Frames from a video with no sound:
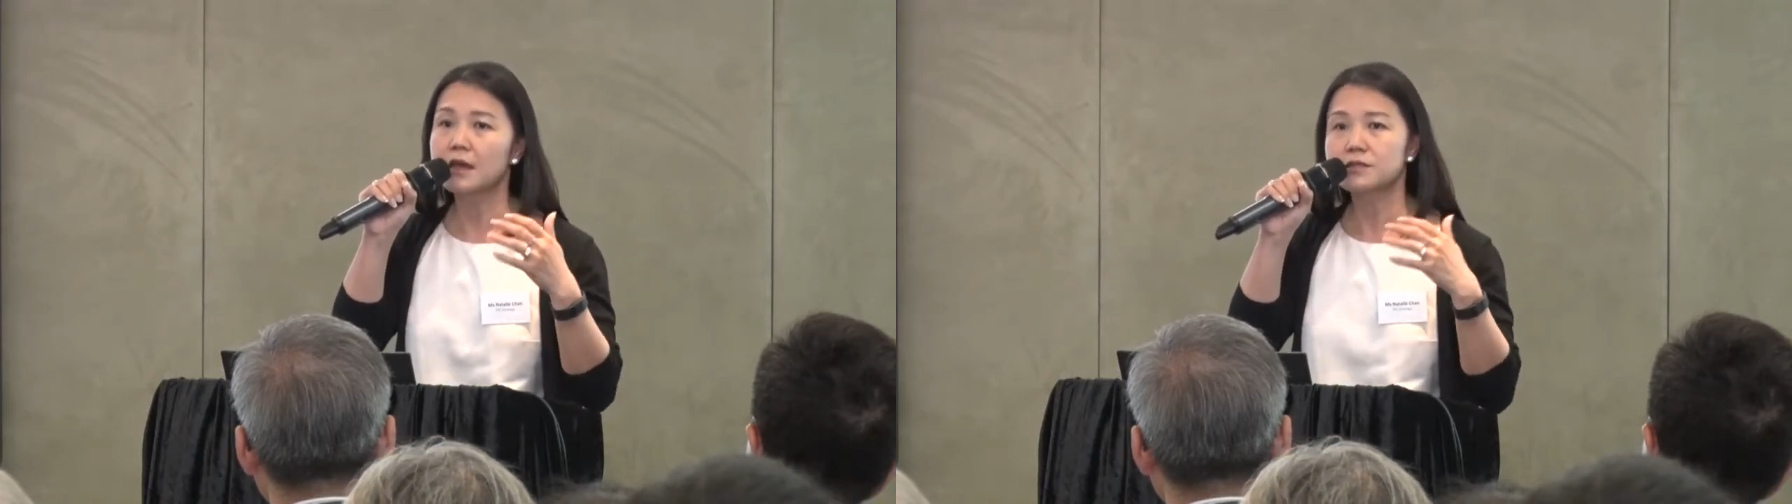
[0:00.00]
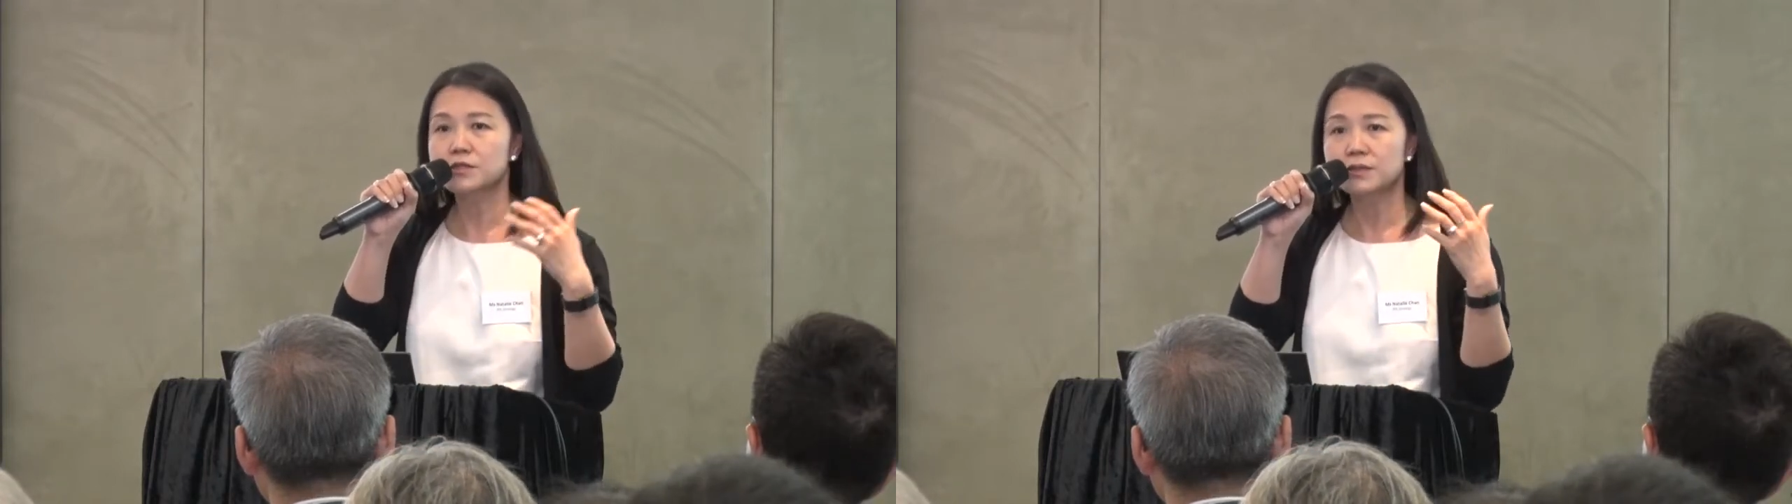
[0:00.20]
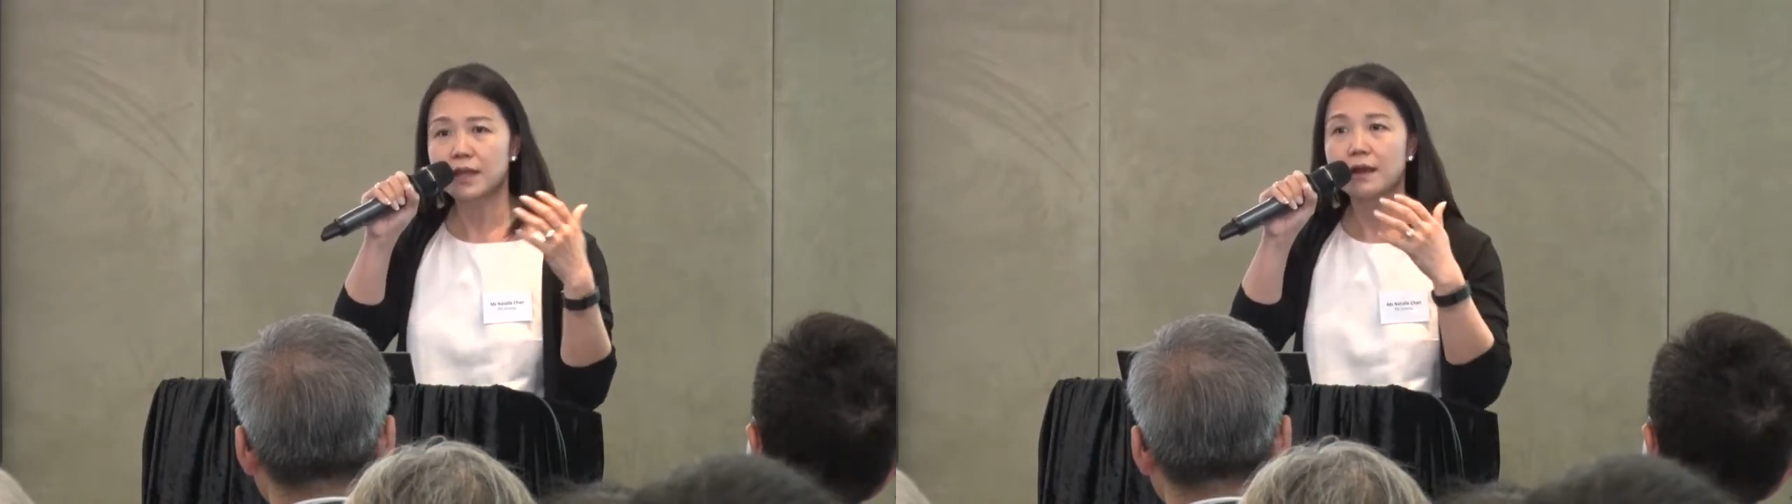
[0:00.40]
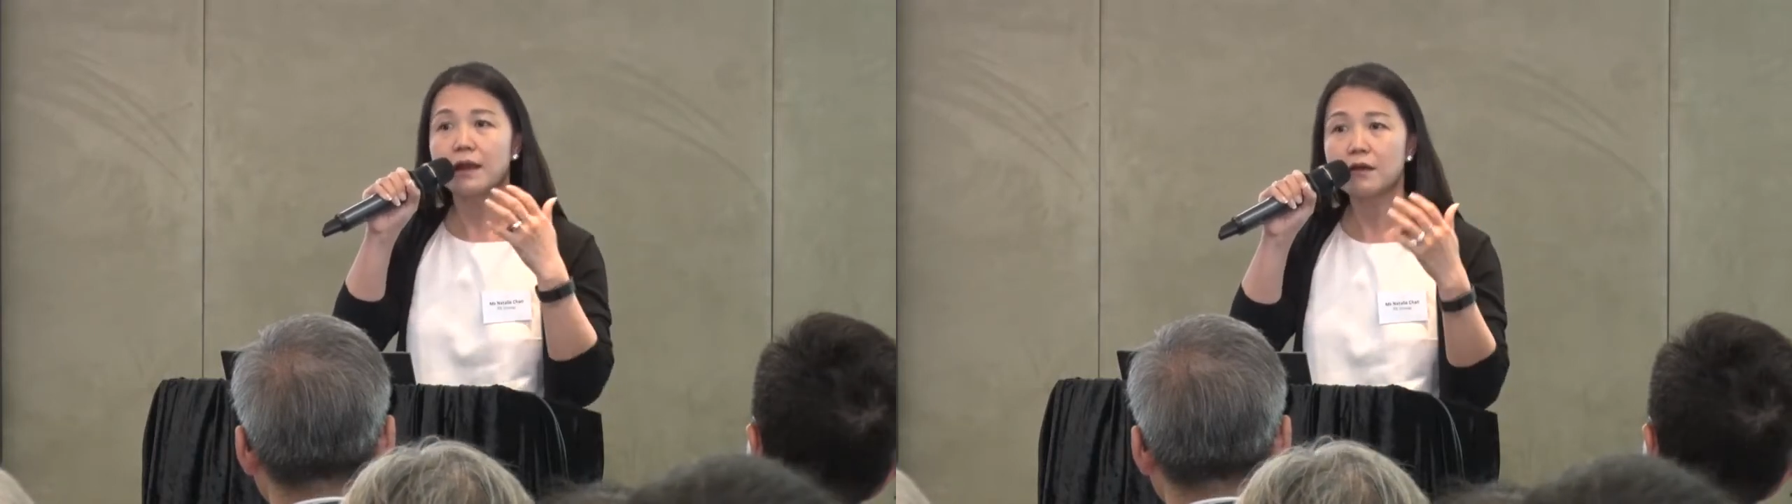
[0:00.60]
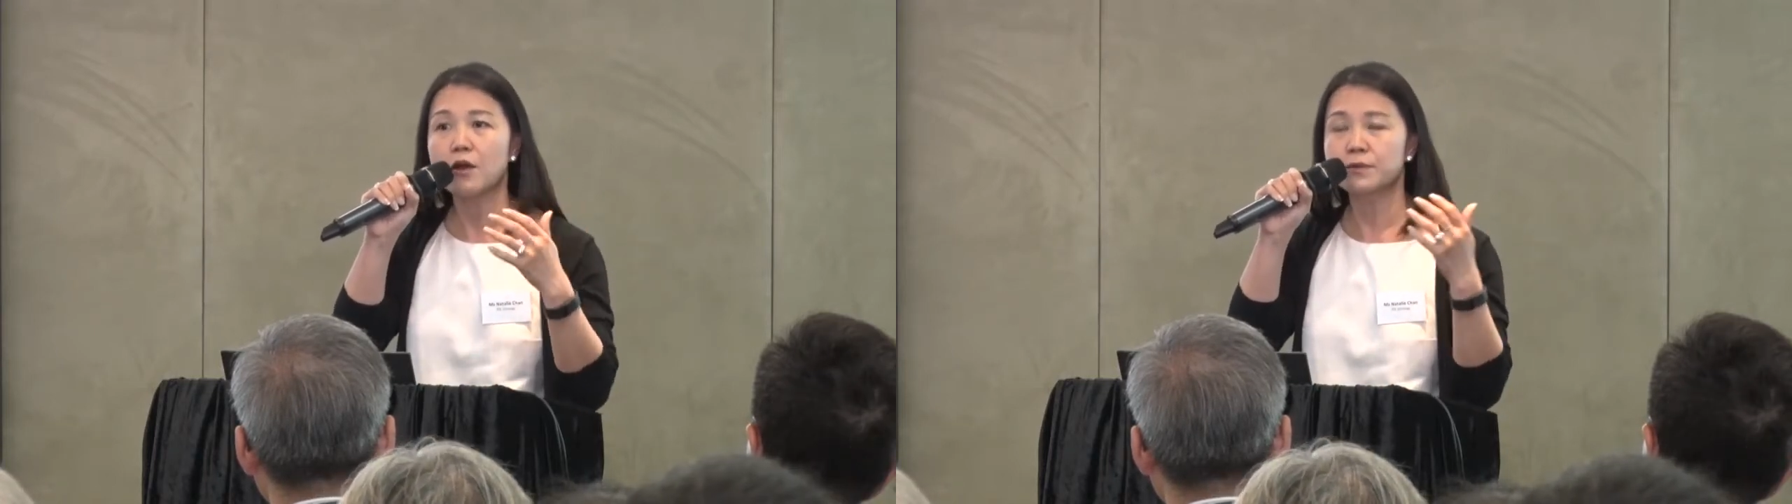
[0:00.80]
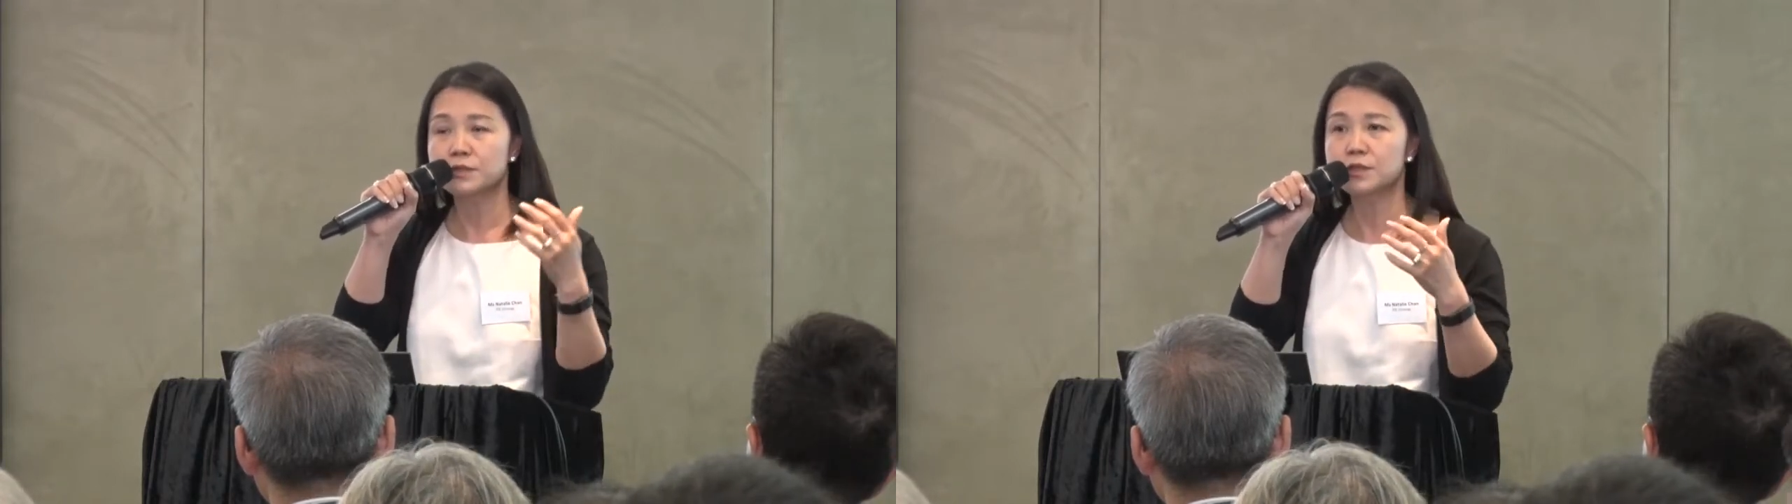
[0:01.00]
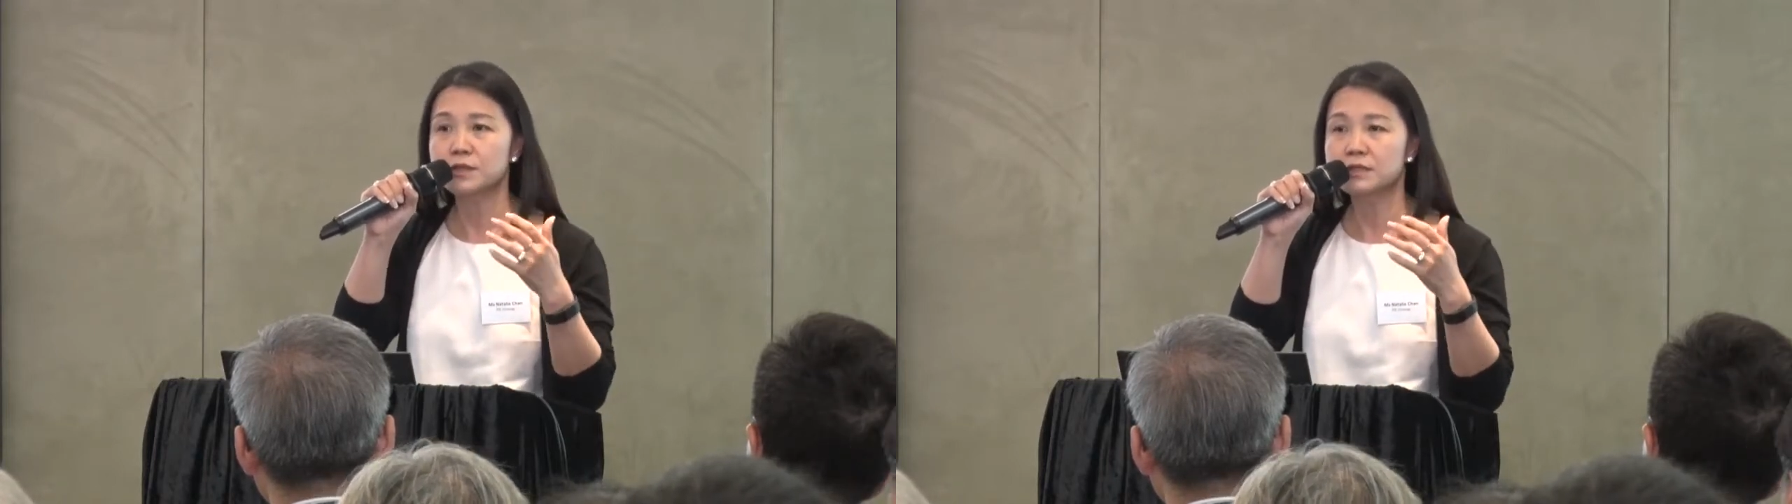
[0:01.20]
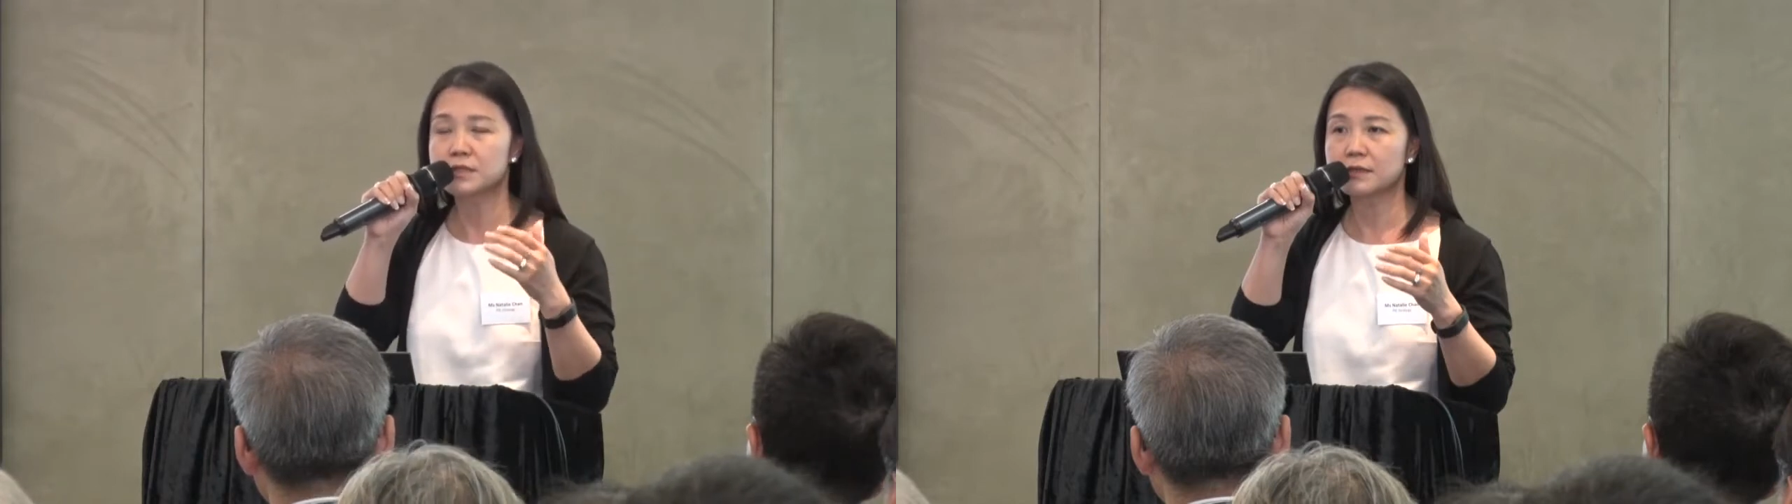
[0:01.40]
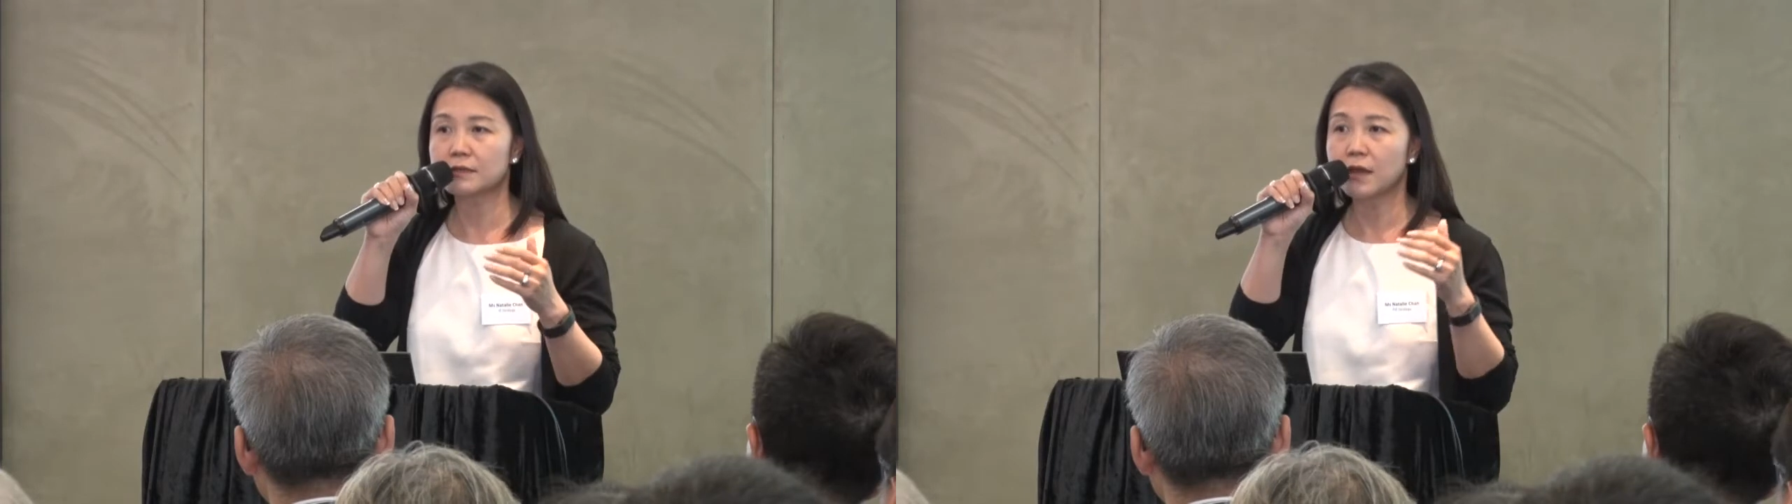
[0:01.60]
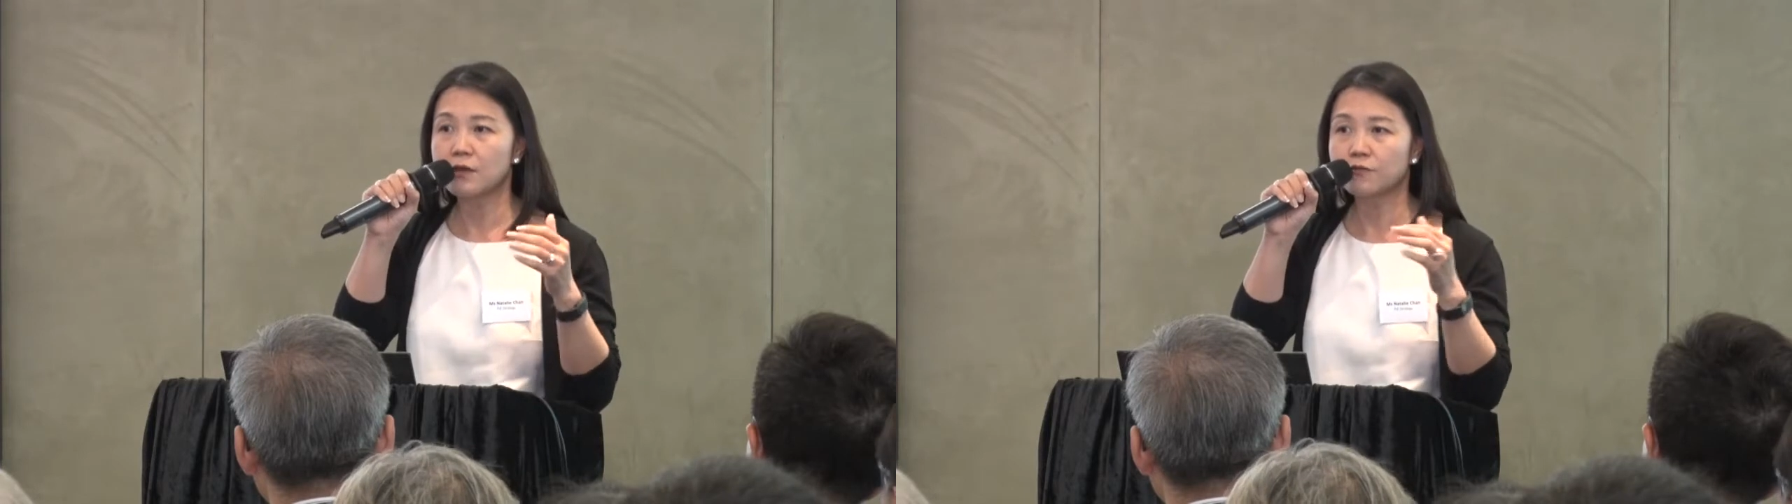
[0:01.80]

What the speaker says: So there are opportunity